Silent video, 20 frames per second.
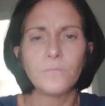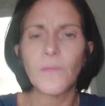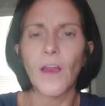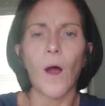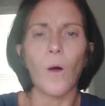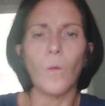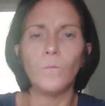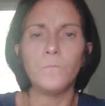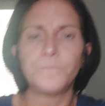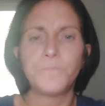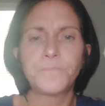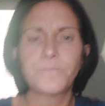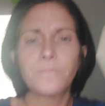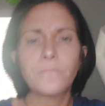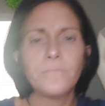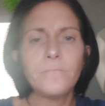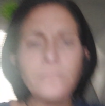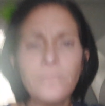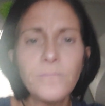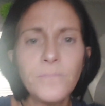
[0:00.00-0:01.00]
No.
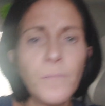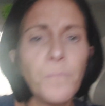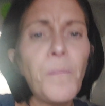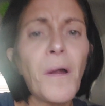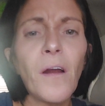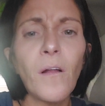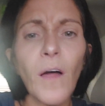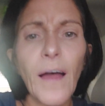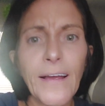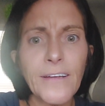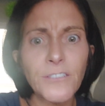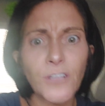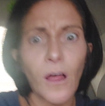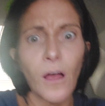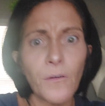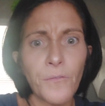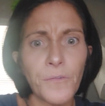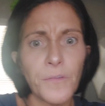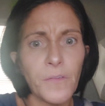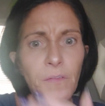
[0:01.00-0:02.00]
Better last
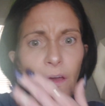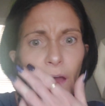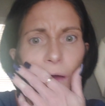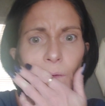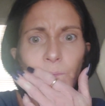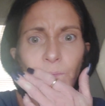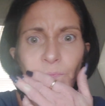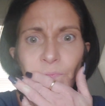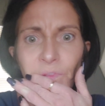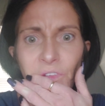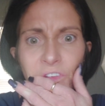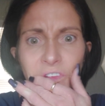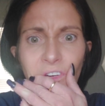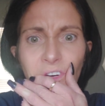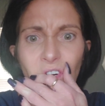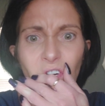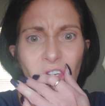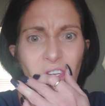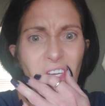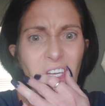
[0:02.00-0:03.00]
longer than that.
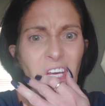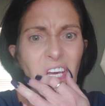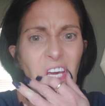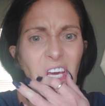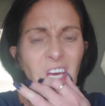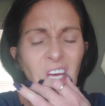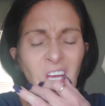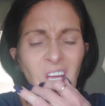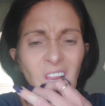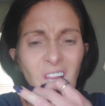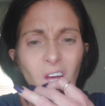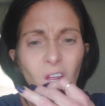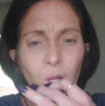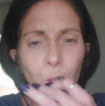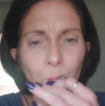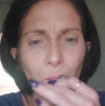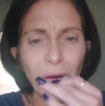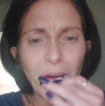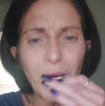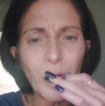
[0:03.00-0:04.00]
Seriously, how
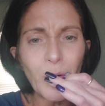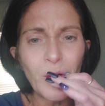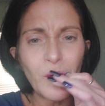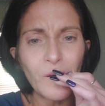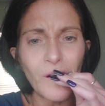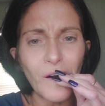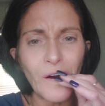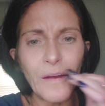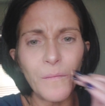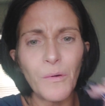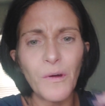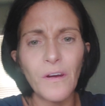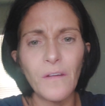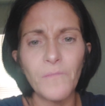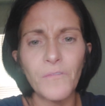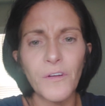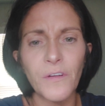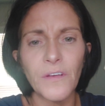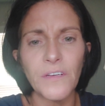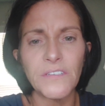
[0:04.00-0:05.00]
much money you already put
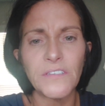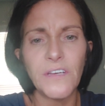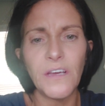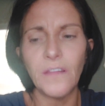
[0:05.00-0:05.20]
in for these